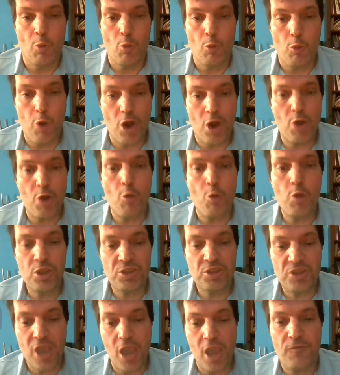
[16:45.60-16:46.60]
What do we
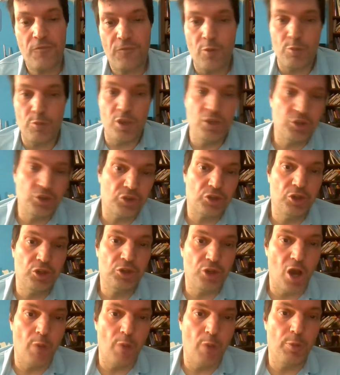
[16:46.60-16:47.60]
take from
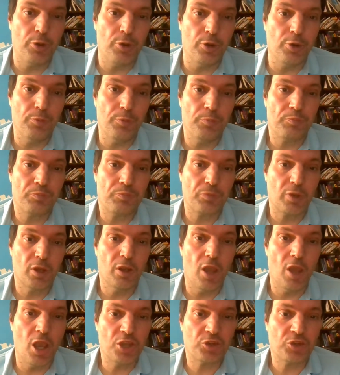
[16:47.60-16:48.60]
ECW
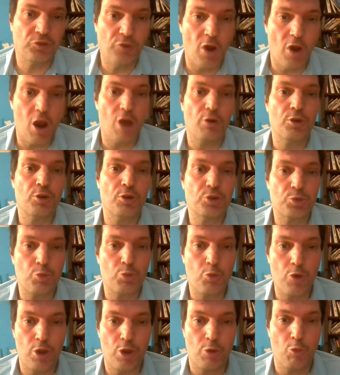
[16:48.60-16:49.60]
as far as
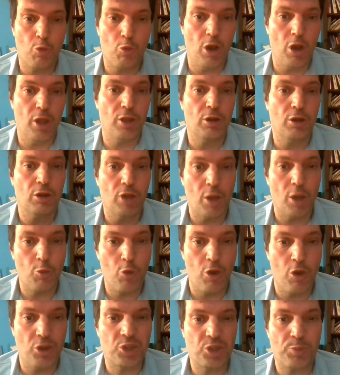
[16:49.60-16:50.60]

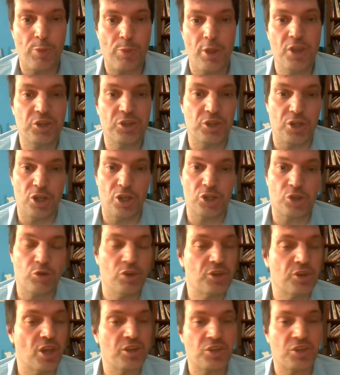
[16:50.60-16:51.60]
where its place in history?
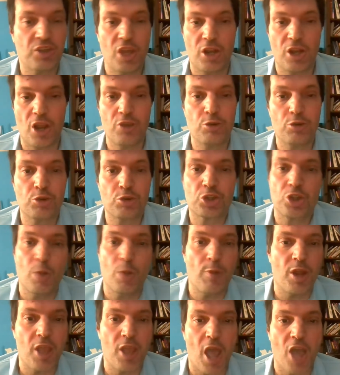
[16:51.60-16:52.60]
As I said, I use so
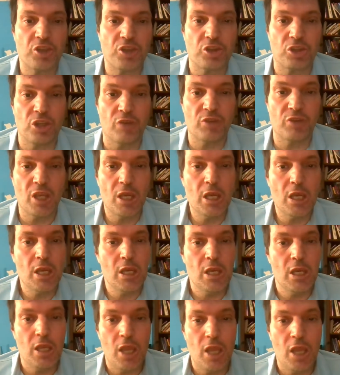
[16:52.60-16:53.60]
many adjectives.
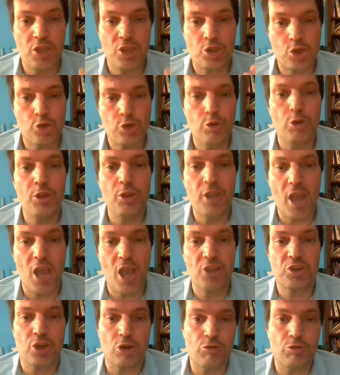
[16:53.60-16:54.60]
It truly
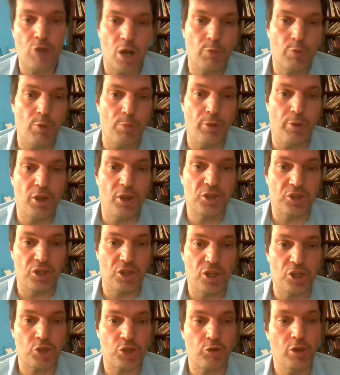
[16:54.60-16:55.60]
has an incredible place in
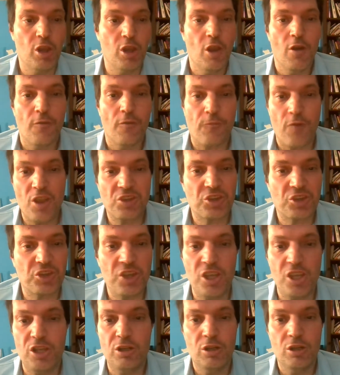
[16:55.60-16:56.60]
history.
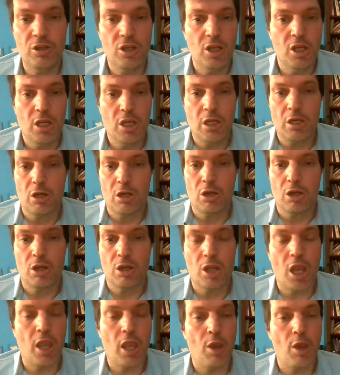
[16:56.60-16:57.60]
Francine,
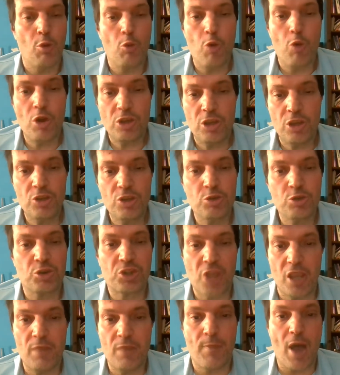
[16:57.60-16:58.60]
what could you
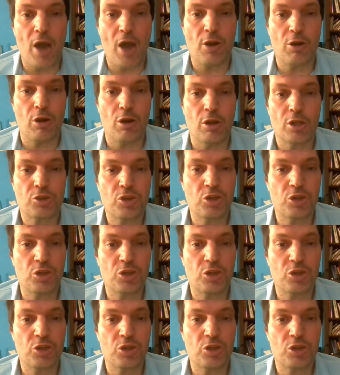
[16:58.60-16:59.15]
say about her?